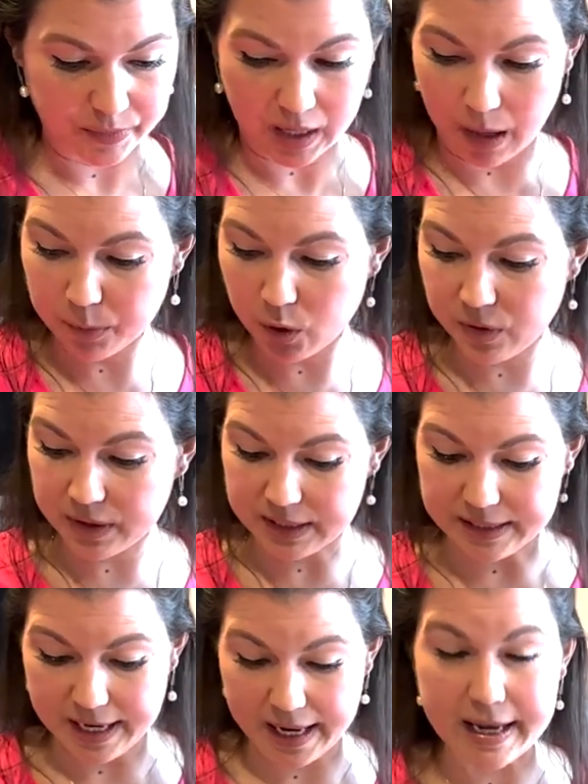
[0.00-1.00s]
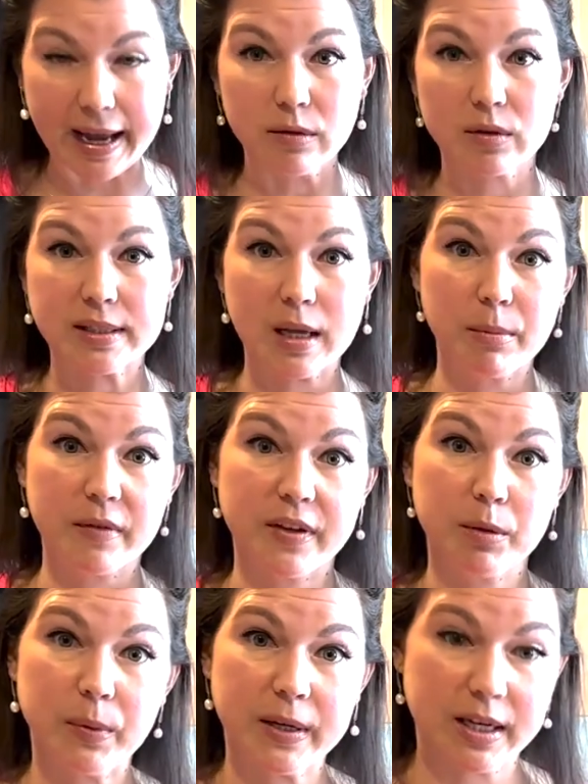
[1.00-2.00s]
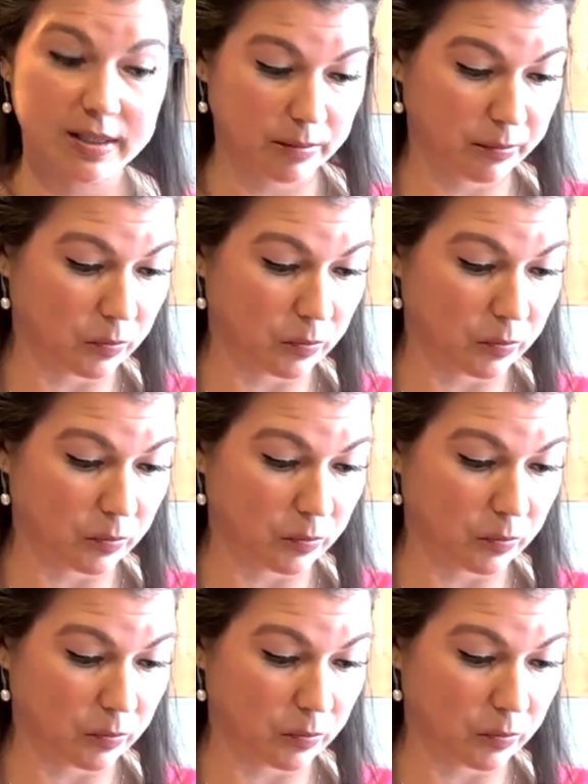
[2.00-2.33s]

I'm going to take out some of it because